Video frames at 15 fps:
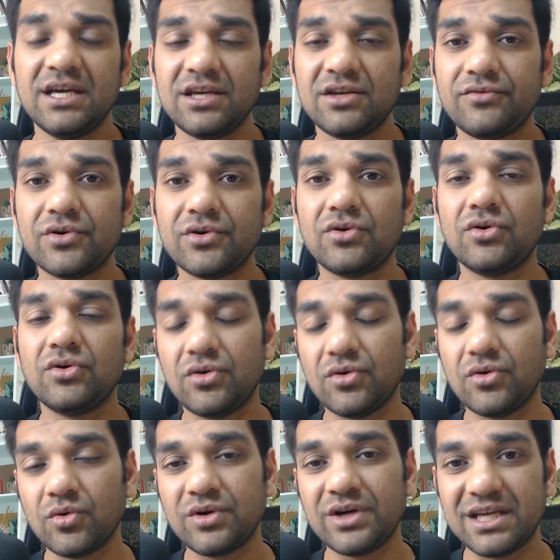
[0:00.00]
If you
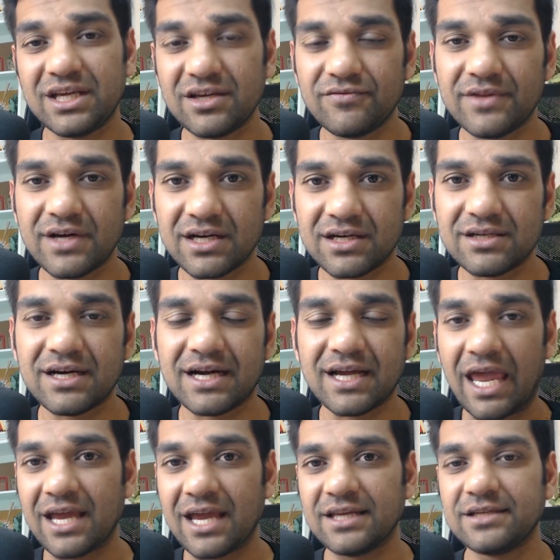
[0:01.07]
don't give that,
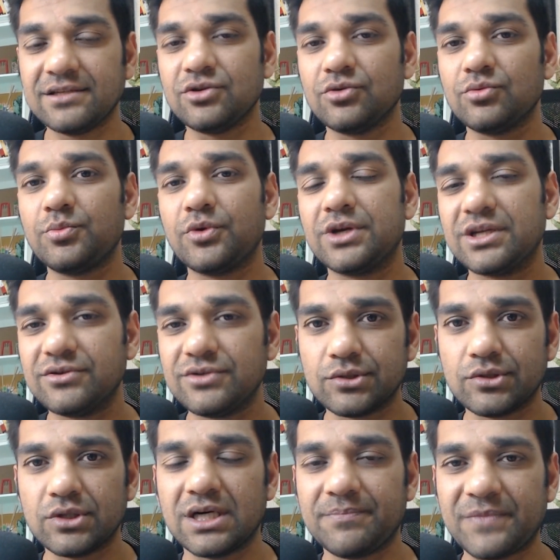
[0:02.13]
again, you put you
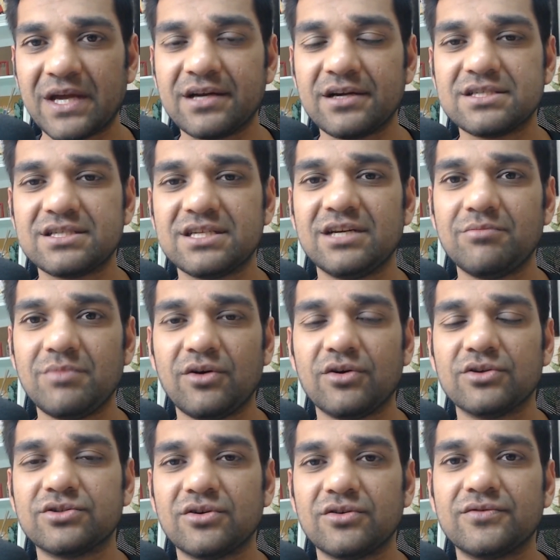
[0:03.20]
into a hunger state
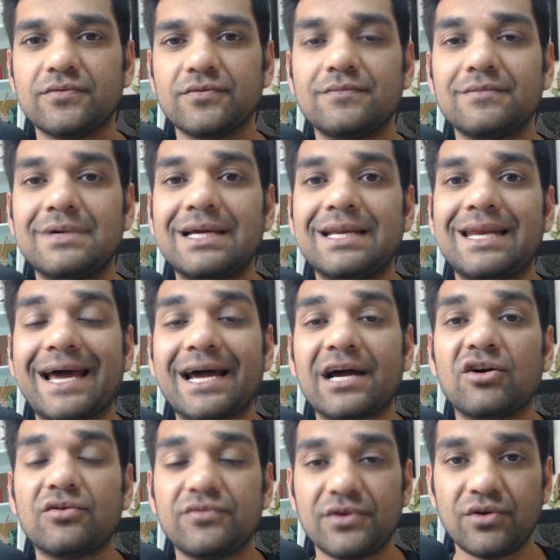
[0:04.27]
because of lack
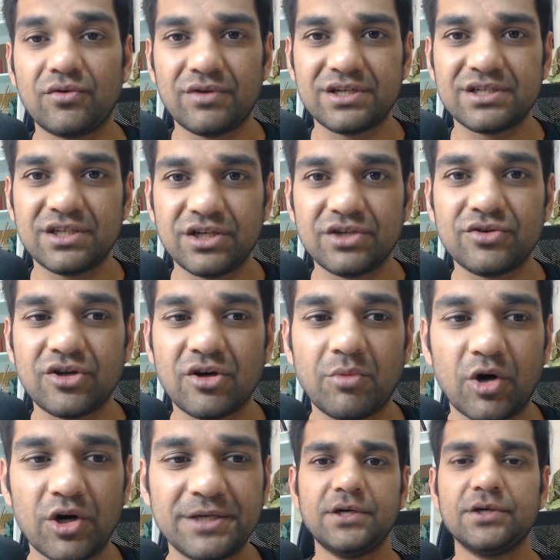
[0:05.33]
of nutrition into your
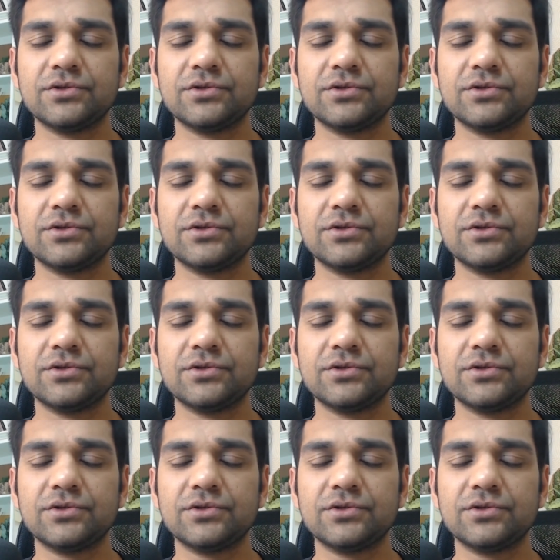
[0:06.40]
body.